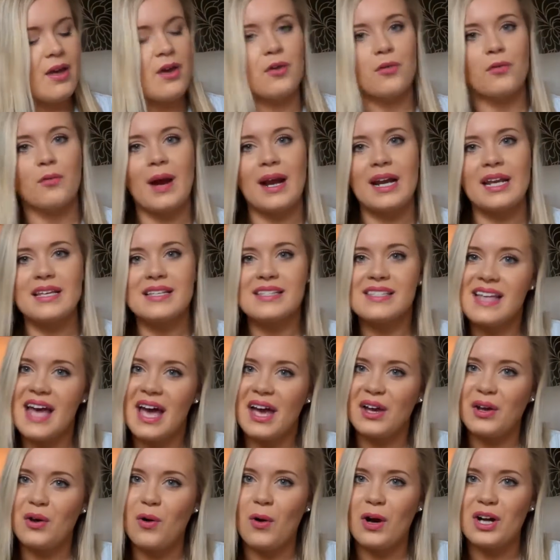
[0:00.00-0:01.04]
Ready
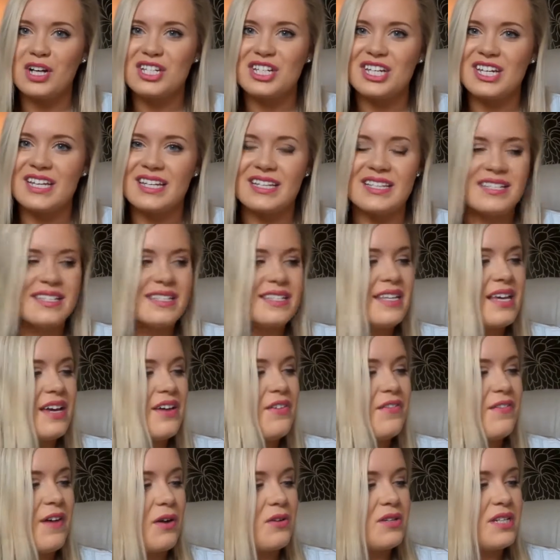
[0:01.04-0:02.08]
Set Gorgeous
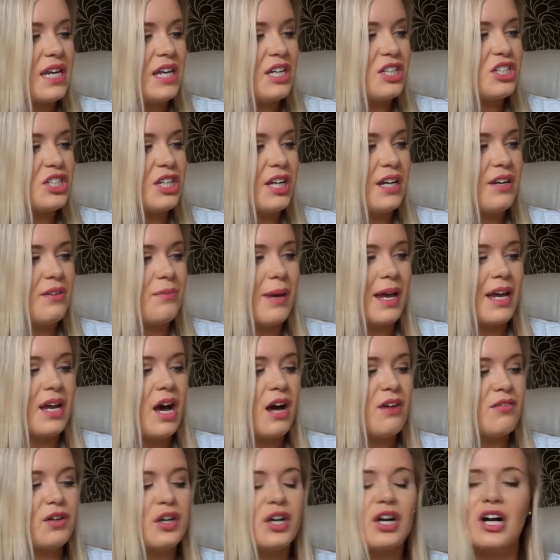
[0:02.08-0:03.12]
foundation by
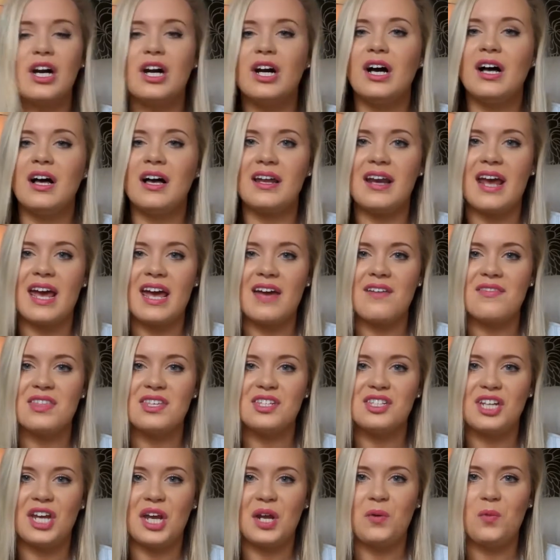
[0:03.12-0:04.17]
CoverGirl, and I have the
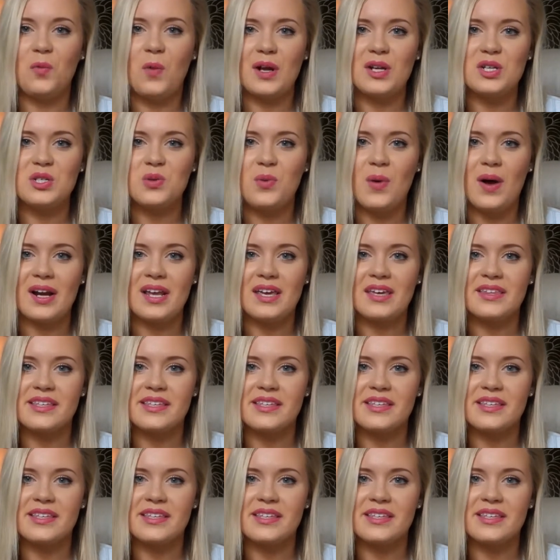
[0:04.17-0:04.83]
shade 120.